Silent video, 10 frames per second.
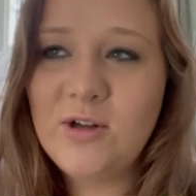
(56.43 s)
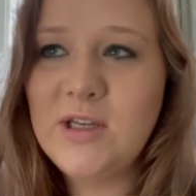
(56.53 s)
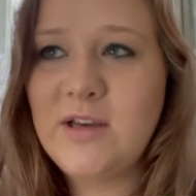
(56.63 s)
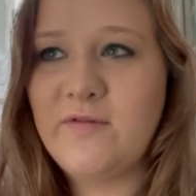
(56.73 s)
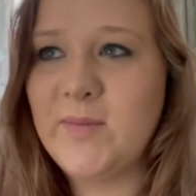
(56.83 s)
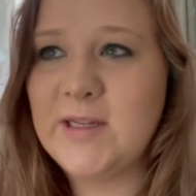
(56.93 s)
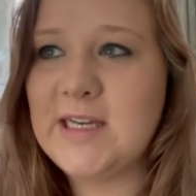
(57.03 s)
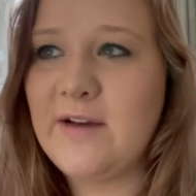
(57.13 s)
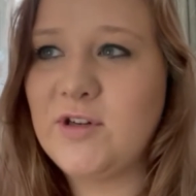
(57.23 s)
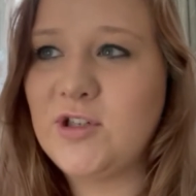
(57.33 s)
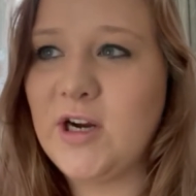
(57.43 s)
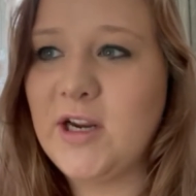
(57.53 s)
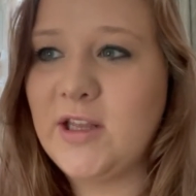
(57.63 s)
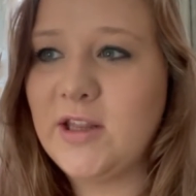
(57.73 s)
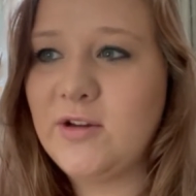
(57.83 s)
only a few months after
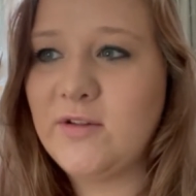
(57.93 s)
trying though.